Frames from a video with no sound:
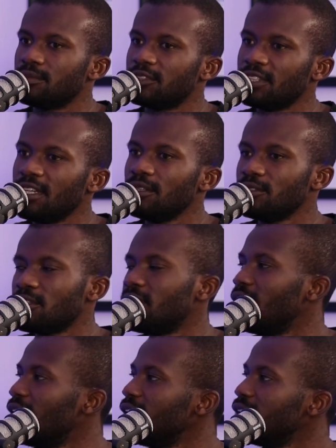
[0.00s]
sales
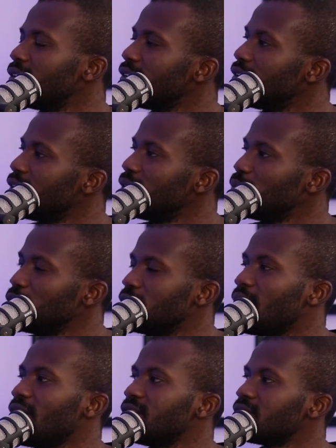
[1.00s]
online with
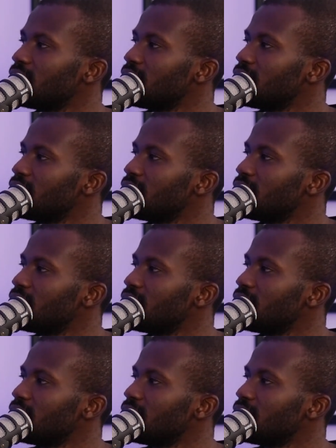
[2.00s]
your ads.